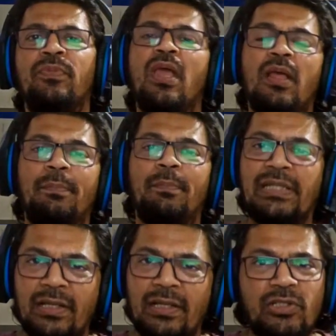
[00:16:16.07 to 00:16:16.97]
But there
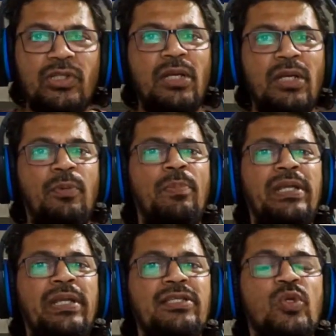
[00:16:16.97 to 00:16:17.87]
are certain
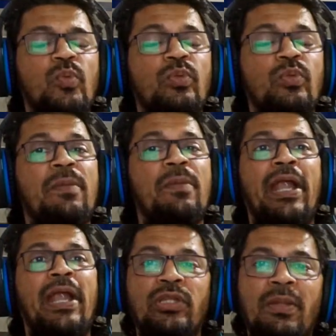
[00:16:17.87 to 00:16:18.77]
properties which depend
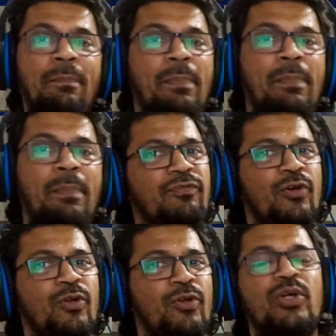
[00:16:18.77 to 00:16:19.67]
on the path
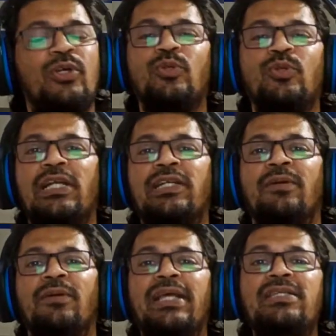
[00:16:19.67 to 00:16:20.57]
followed. Those are termed
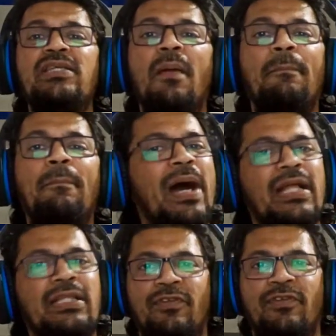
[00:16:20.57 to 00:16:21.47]
as path
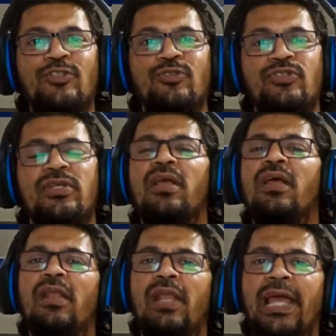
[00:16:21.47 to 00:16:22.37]
functions,
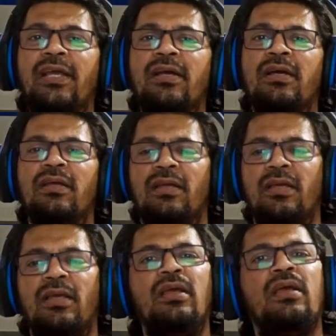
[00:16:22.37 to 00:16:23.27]
like
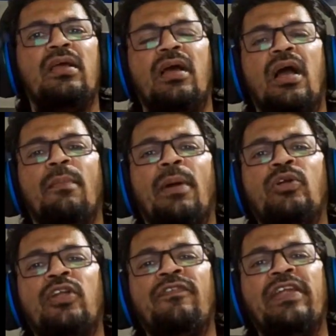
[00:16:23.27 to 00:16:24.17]
amount
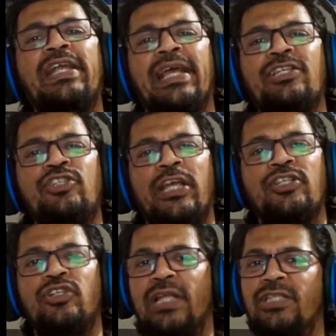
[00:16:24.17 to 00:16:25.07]
of heat
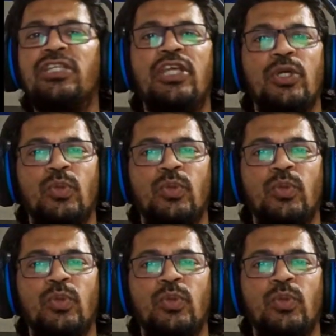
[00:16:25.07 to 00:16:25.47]
exchanged, that's Q.